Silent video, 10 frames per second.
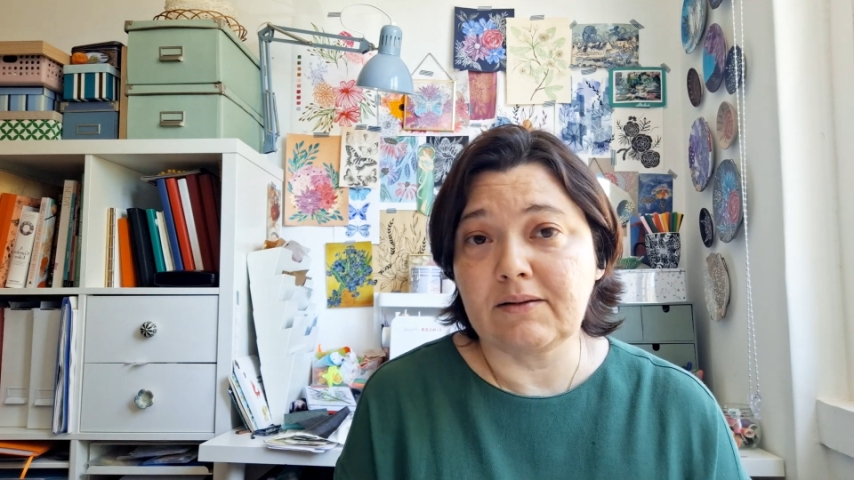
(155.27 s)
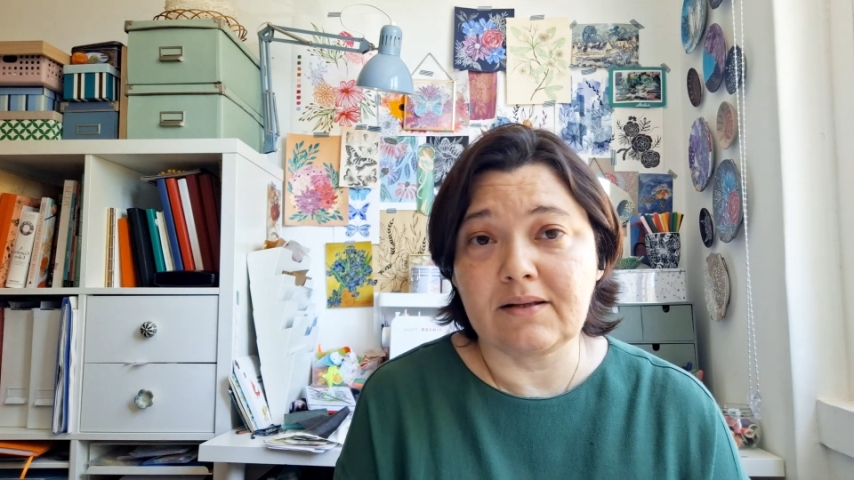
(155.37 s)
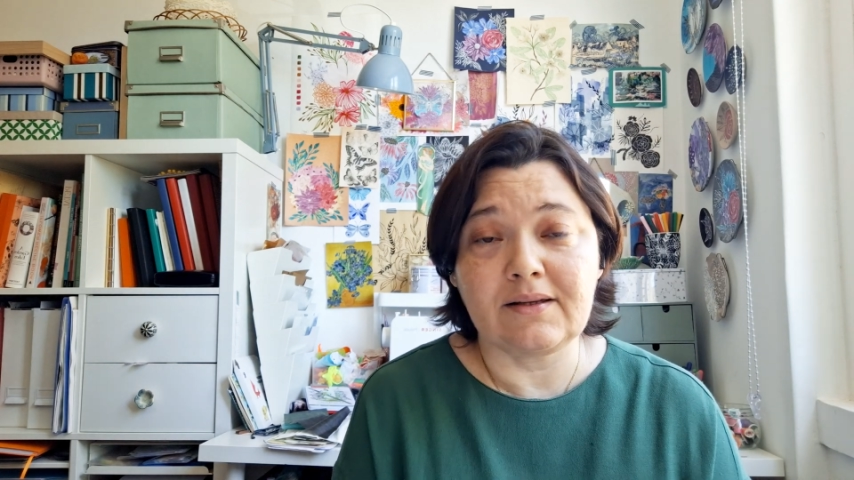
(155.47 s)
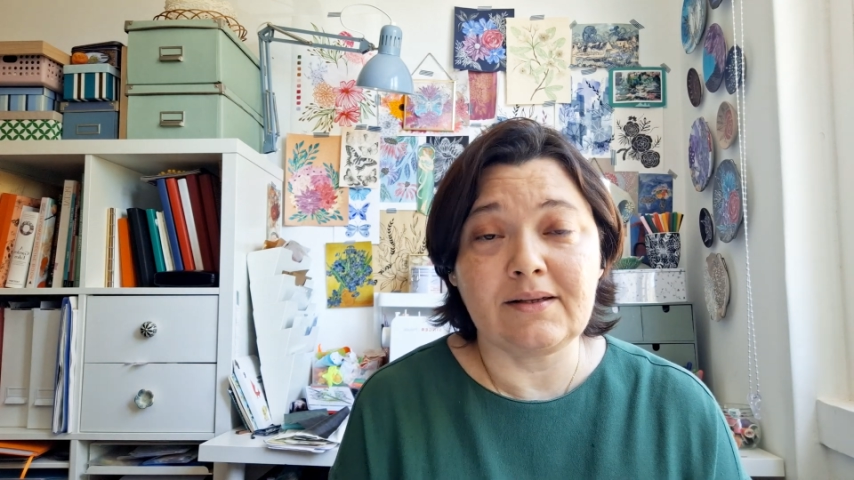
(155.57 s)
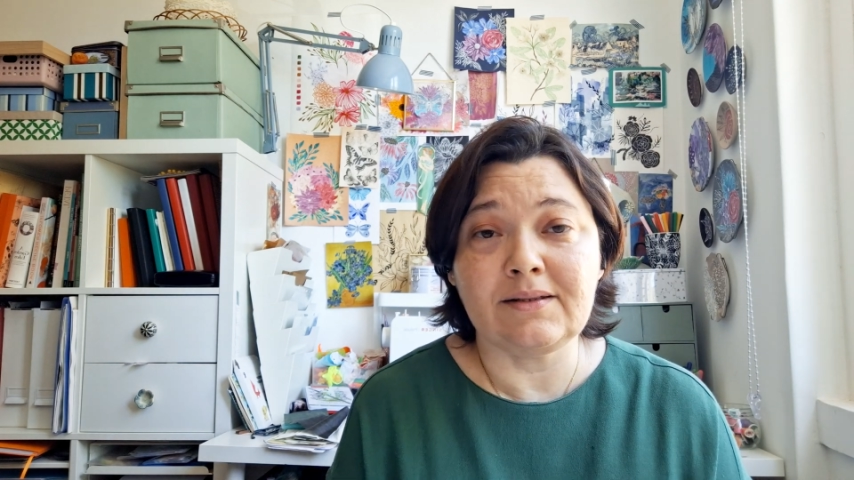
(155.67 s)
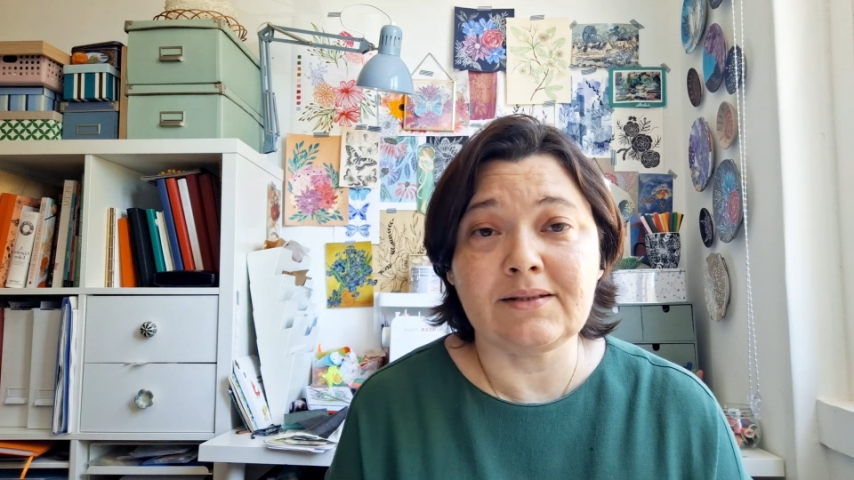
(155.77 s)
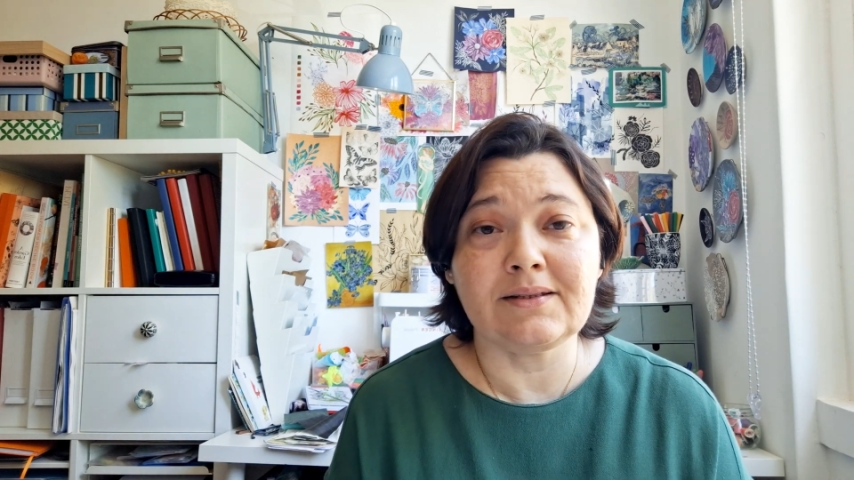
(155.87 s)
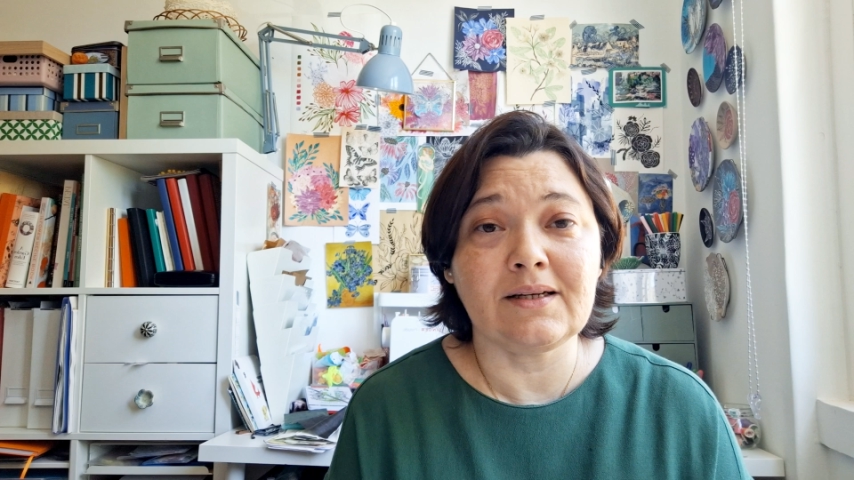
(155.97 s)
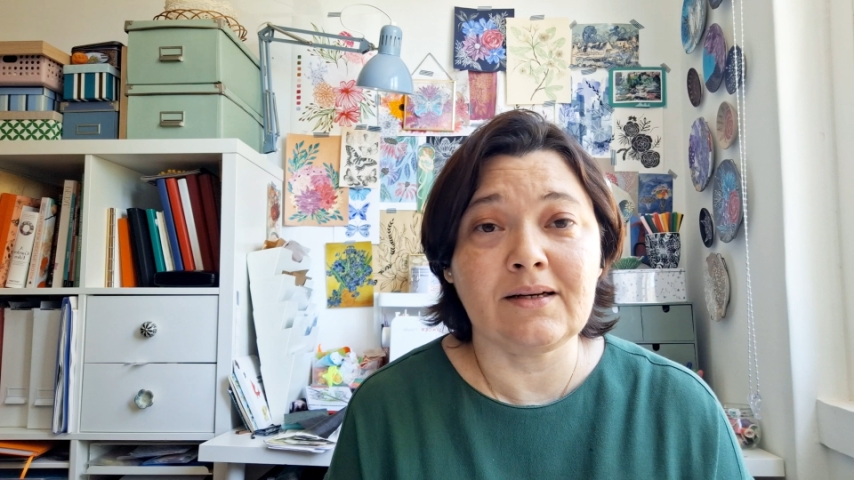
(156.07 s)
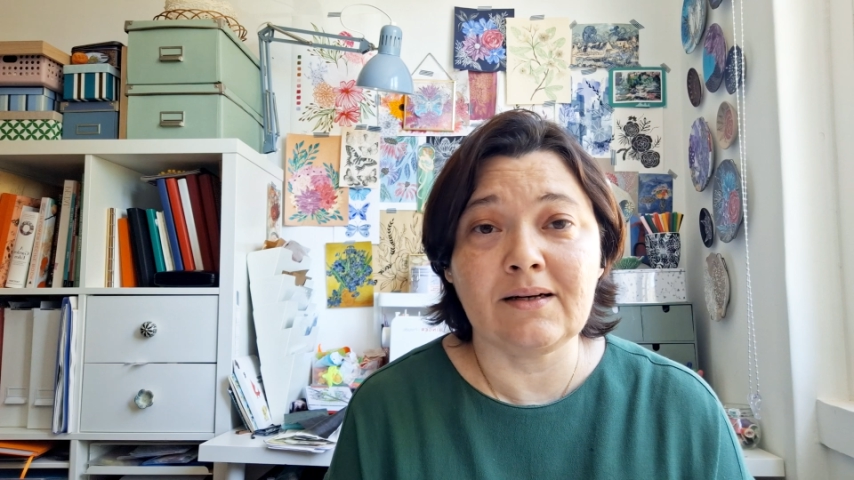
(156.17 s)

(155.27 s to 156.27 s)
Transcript: this